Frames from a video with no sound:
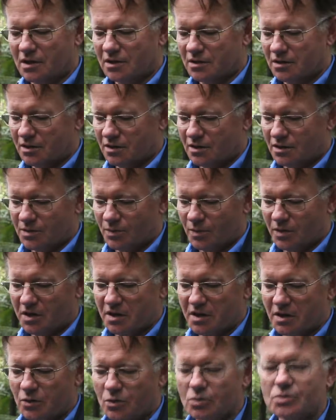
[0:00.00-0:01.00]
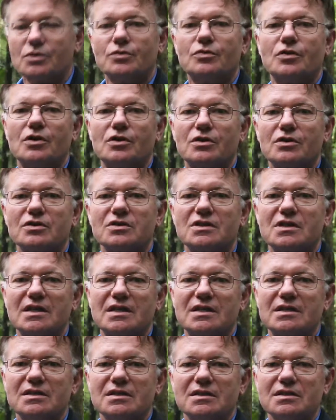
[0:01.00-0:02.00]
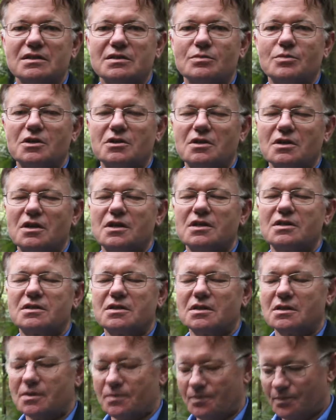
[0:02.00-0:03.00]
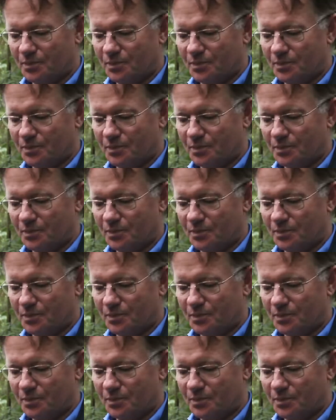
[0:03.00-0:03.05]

So this being an autofocus lens is a bit nicer.